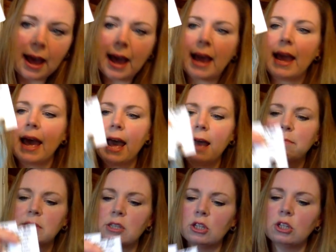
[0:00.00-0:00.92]
I
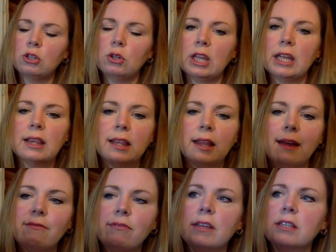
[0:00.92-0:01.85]
absolutely
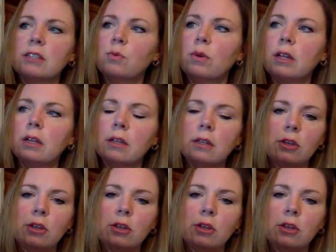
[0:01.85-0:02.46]
love this one.